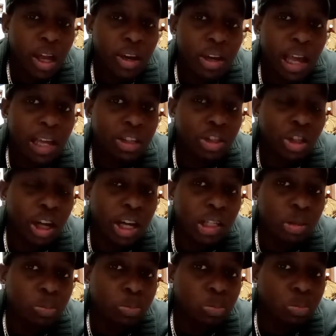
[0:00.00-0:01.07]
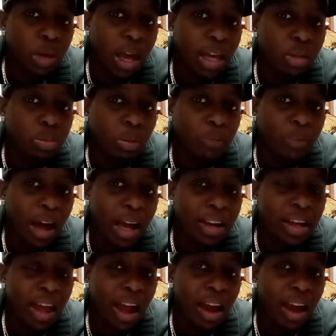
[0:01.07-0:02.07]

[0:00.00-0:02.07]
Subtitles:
Nature has provided